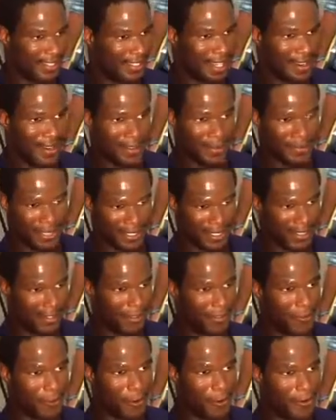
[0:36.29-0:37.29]
That would have been
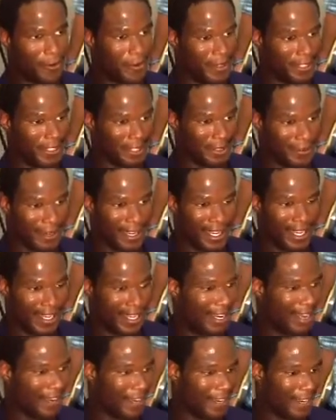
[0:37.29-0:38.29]
four points away
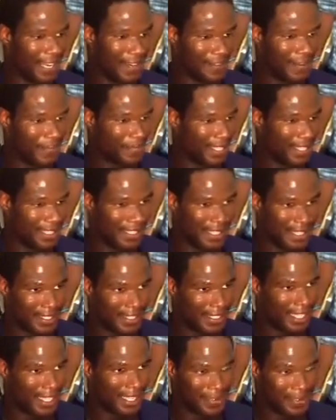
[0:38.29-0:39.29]
and never gave up that
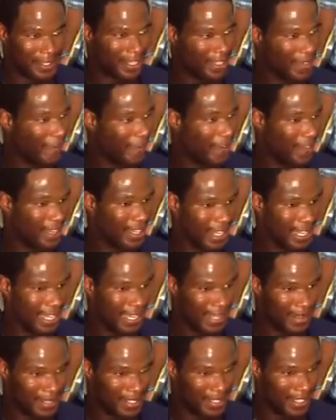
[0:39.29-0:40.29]
touchdown. We could have won the
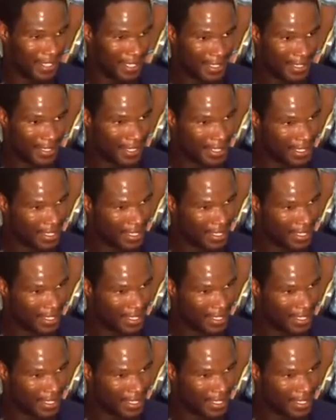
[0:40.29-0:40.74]
game. So.